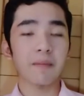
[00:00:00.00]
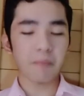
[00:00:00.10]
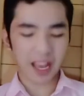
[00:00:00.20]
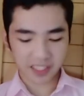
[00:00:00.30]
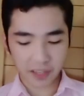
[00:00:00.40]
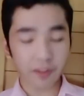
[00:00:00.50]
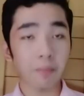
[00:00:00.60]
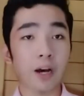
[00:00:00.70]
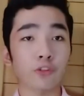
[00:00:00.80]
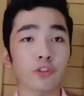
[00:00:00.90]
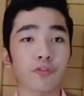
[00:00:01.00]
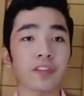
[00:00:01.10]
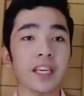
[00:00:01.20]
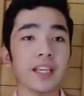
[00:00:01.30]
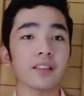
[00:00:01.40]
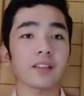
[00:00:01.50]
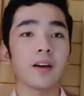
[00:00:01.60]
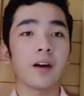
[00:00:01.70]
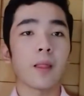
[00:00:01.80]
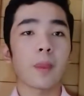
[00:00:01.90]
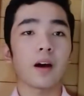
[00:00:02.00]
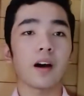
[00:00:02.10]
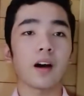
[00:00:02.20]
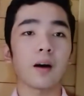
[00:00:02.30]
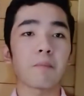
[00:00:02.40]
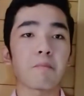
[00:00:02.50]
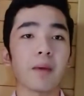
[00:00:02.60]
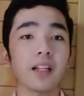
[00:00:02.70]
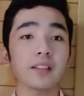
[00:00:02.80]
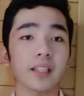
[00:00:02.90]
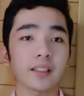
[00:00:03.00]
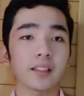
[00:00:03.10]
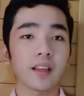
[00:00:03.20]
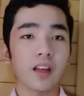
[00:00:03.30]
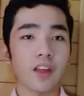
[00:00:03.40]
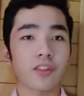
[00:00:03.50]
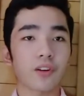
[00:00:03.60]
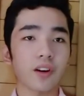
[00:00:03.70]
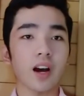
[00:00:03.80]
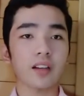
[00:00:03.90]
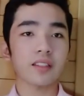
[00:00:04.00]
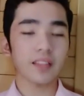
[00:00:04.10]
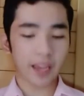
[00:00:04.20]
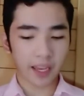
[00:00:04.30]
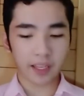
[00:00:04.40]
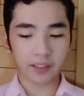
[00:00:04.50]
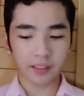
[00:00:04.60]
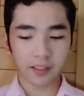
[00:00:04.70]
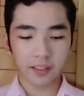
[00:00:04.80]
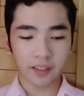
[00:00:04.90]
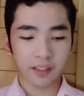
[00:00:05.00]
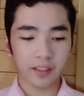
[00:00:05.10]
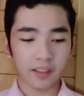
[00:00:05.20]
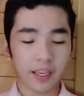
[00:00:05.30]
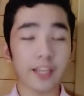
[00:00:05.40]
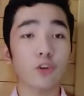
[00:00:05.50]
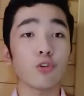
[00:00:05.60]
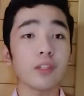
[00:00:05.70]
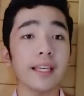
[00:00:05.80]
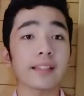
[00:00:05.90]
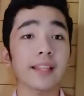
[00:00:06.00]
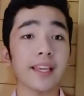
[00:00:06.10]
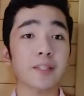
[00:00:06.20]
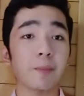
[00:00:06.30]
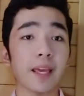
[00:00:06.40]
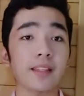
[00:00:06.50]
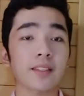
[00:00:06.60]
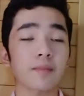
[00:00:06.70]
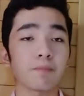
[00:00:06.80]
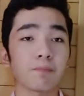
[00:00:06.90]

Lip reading: massive amount of heat melted the rocks, and a cooling takes place.